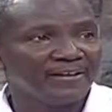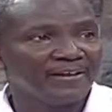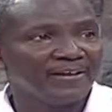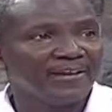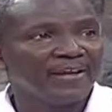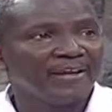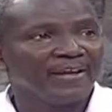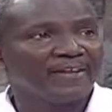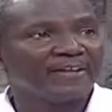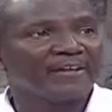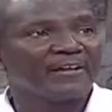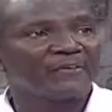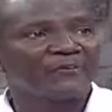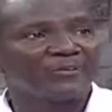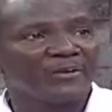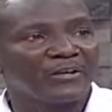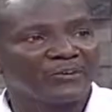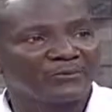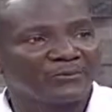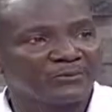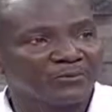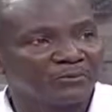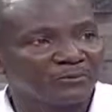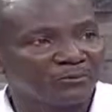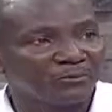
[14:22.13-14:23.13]
And that's why
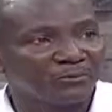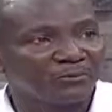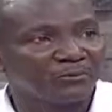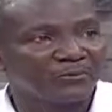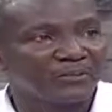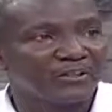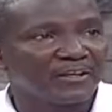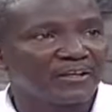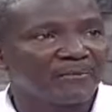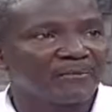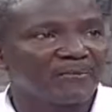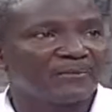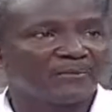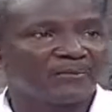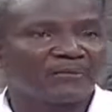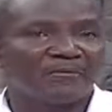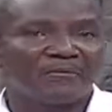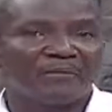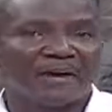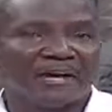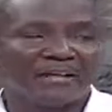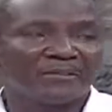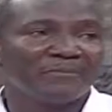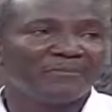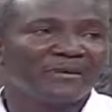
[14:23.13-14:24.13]
it was put there, because
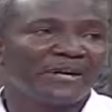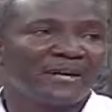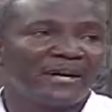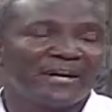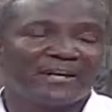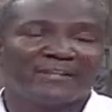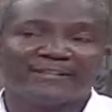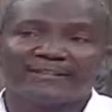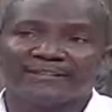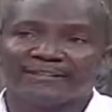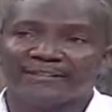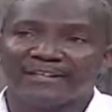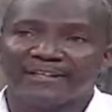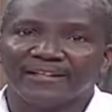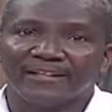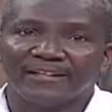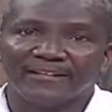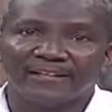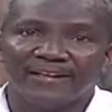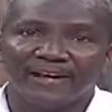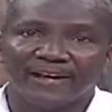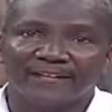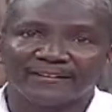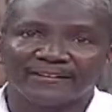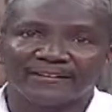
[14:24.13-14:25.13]
Mahatma Gandhi said
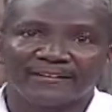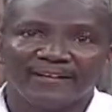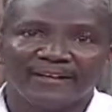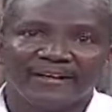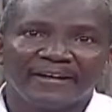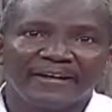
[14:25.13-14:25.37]
that